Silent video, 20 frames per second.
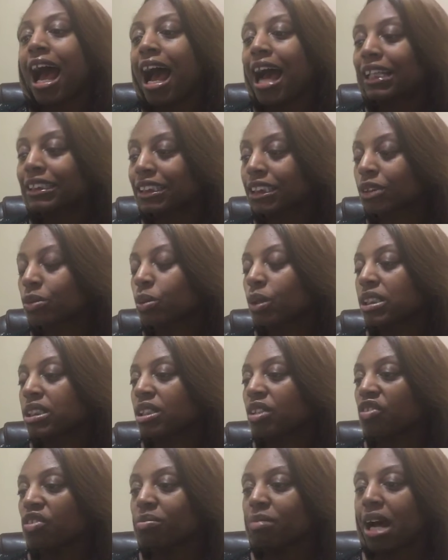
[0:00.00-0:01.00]
I just want
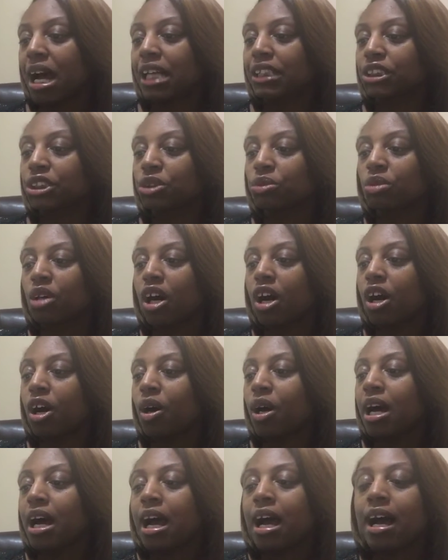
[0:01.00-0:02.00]
to remind you
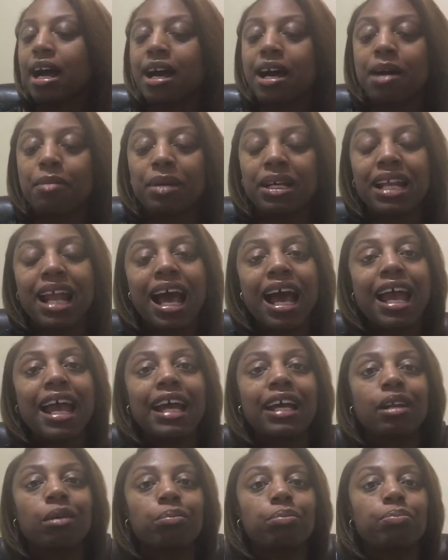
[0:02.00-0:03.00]
all, and I
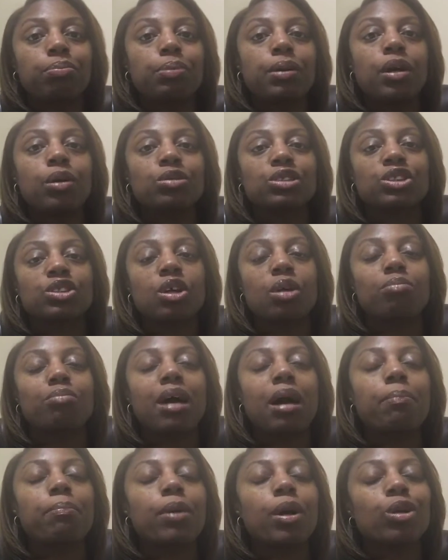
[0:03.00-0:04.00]
had a post on
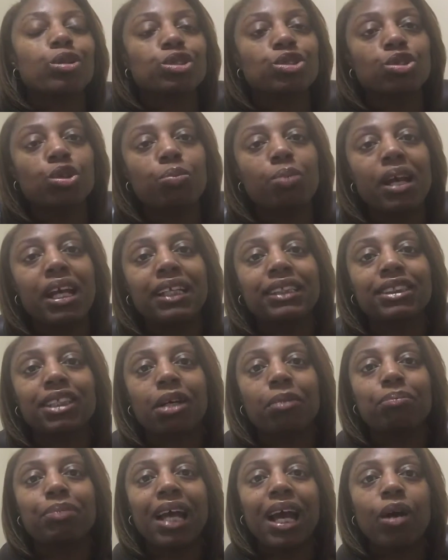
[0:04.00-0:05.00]
my personal page
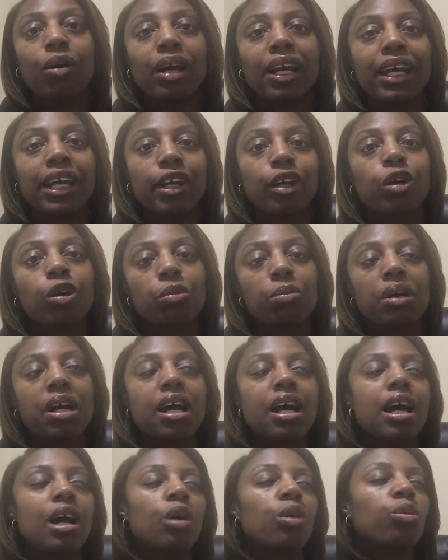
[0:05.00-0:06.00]
about help.
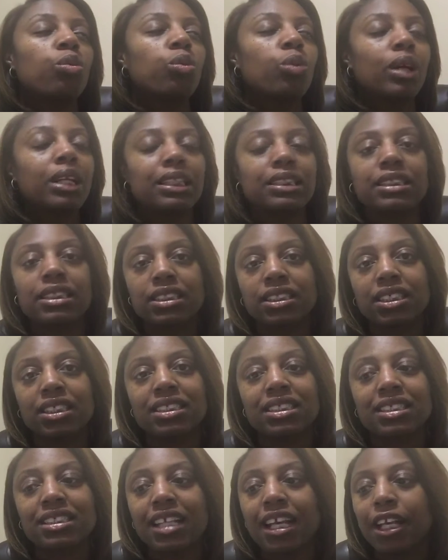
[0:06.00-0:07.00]
Wanted to
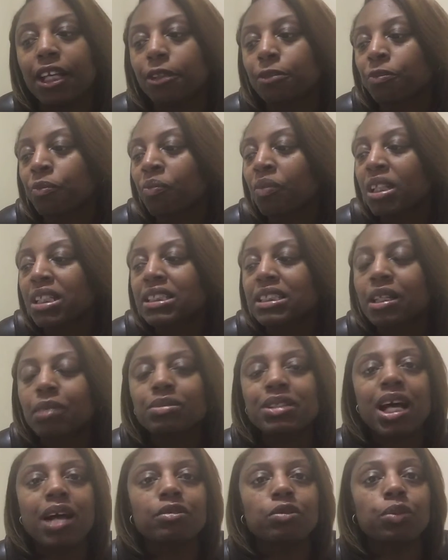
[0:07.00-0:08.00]
just say,
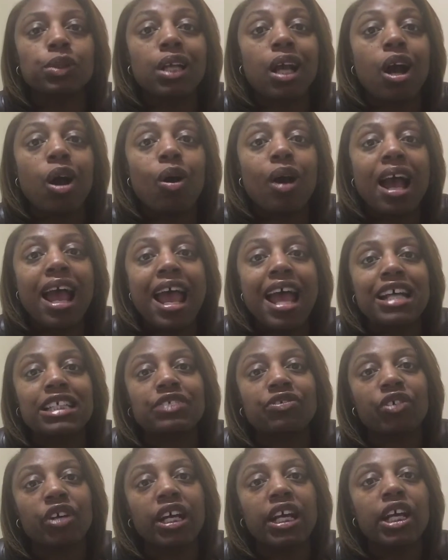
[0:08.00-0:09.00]
sometimes we all
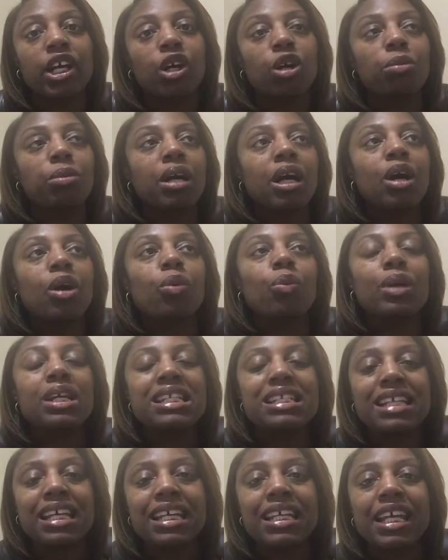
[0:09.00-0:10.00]
ask for help. We
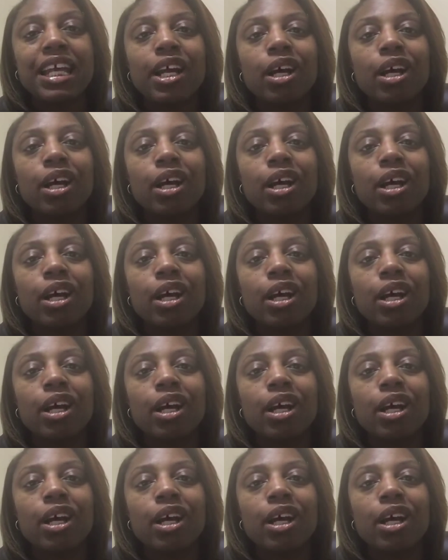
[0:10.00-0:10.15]
need